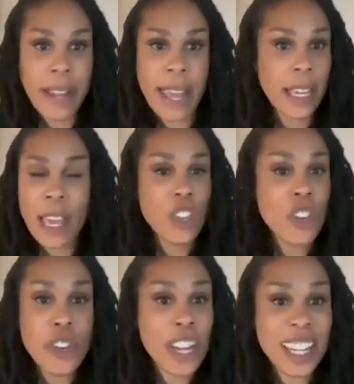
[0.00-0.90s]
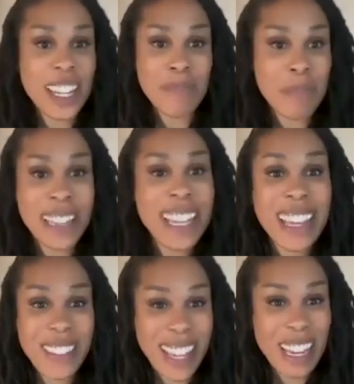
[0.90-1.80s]
Like, you couldn't
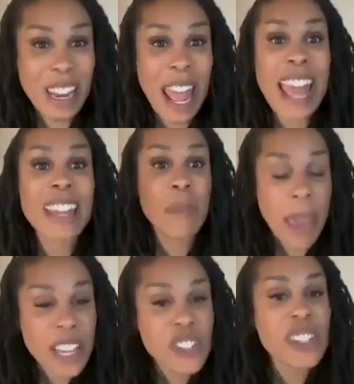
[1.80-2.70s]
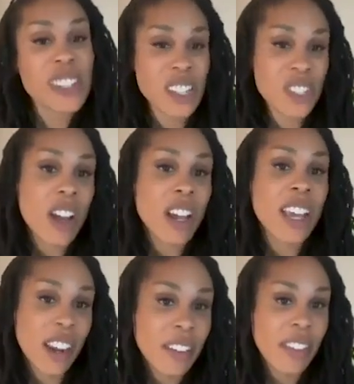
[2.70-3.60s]
believe it, and the patients that sought
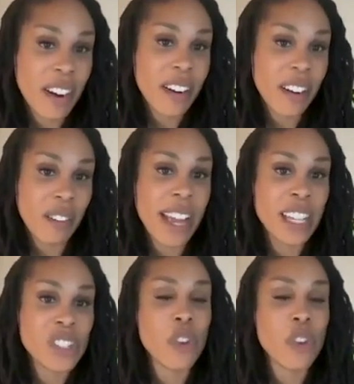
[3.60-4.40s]
care there, right?